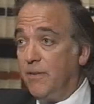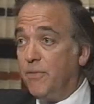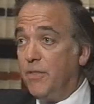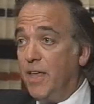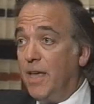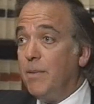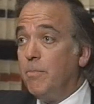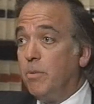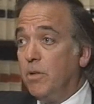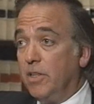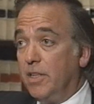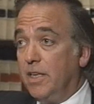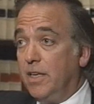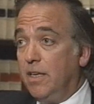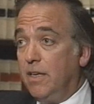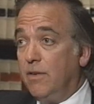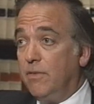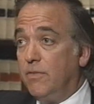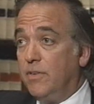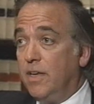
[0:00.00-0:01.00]
If they
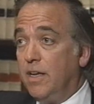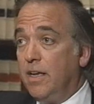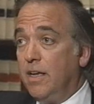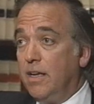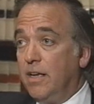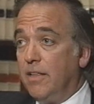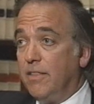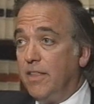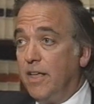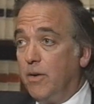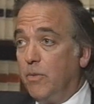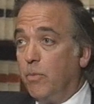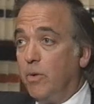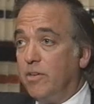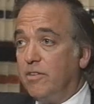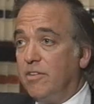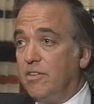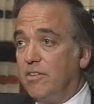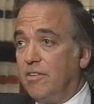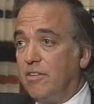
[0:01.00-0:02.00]
believed that it
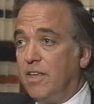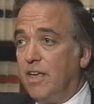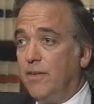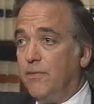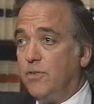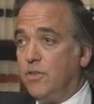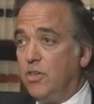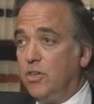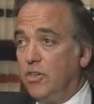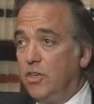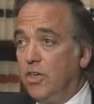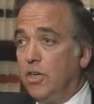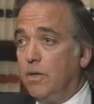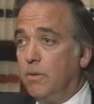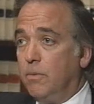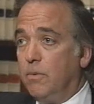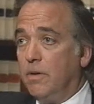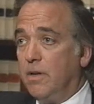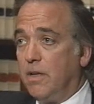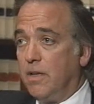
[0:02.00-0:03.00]
wasn't safe to
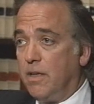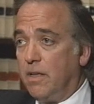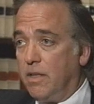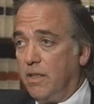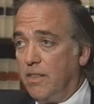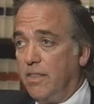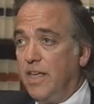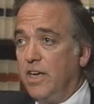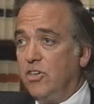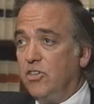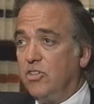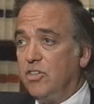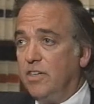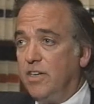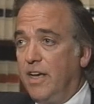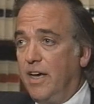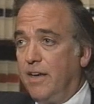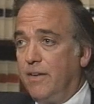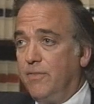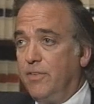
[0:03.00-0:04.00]
do, they
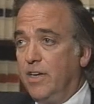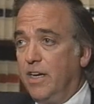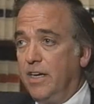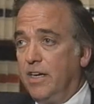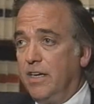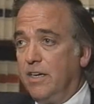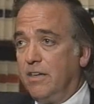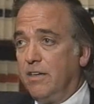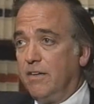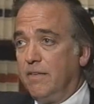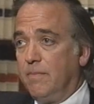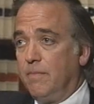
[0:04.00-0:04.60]
should not have done it.